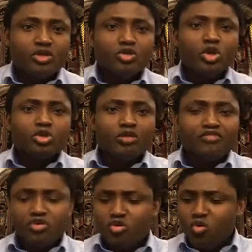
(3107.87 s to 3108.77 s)
Those of
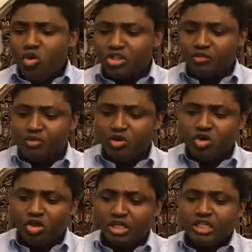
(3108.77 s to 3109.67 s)
you who worship your
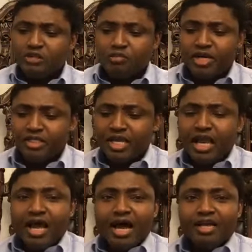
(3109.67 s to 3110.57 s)
God in spirit
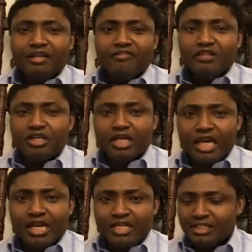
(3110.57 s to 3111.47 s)
and in
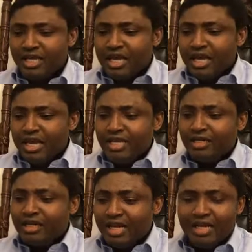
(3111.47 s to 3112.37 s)
cleanness, in
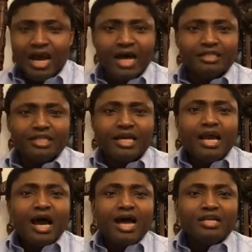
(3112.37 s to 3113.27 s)
clean hand,
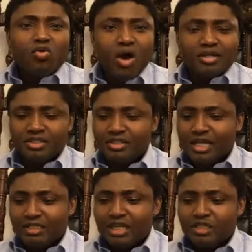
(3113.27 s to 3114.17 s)
are the ones
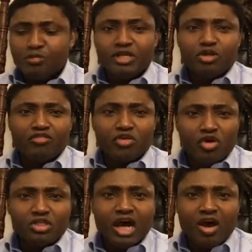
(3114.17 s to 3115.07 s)
that the Spirit of
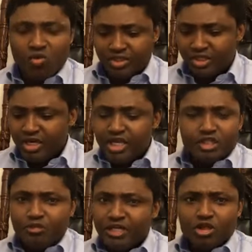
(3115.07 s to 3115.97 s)
God are with.
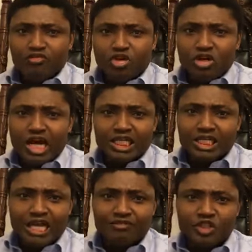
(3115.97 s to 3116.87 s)
Spirit of God has
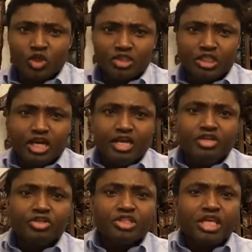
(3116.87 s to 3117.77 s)
left church.
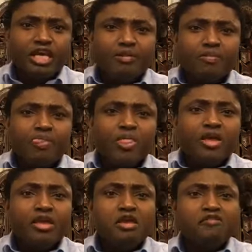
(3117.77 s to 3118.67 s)
You see,
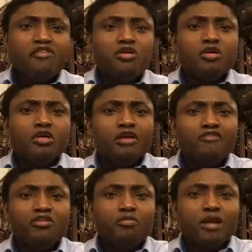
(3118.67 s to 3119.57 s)
if you
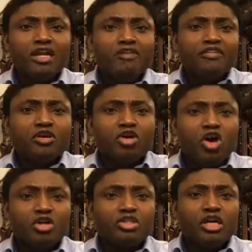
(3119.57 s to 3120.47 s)
believe in
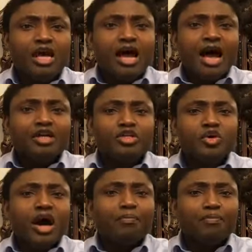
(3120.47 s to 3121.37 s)
God and you
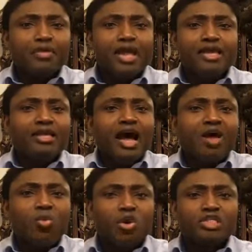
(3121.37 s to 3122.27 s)
are praying
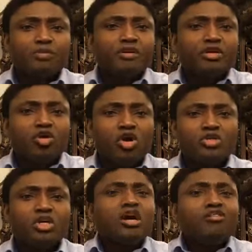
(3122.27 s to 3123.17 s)
and worshiping God
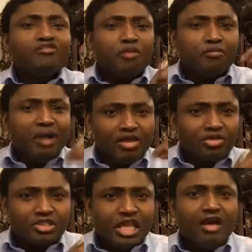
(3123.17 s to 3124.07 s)
from by
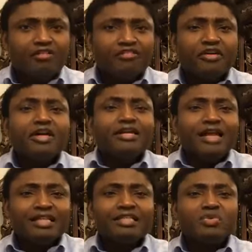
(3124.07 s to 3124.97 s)
yourself,
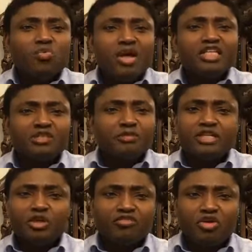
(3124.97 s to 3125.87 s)
that is when the
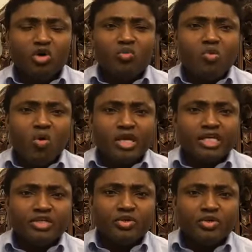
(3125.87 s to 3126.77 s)
Spirit of God will work in
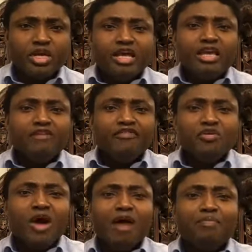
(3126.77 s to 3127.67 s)
you. If
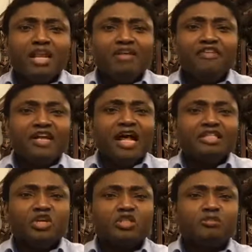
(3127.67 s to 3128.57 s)
you are believing that
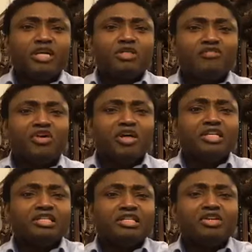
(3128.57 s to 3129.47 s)
your Spirit of God
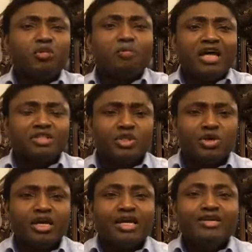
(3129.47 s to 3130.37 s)
is in your pastor,
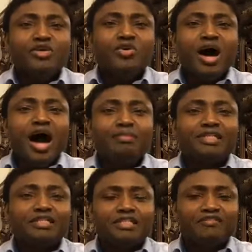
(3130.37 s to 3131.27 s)
you are
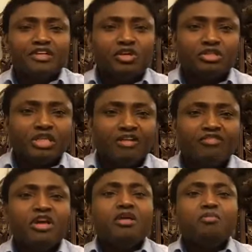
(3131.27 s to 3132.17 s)
deceiving yourself,
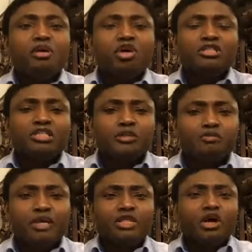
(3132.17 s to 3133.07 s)
because the
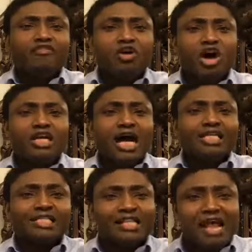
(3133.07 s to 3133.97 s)
Spirit of God
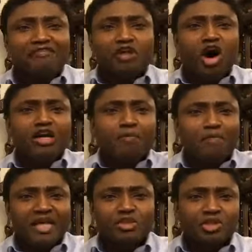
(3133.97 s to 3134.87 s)
has left all the
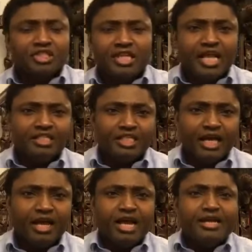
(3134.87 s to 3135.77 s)
pastors in Nigeria.
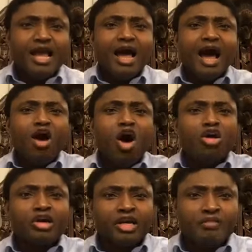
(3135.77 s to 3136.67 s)
They are
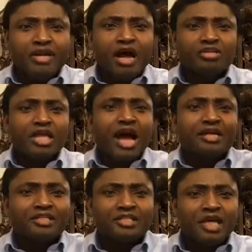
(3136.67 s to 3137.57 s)
all criminals and
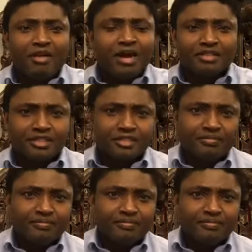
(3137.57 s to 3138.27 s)
scammers.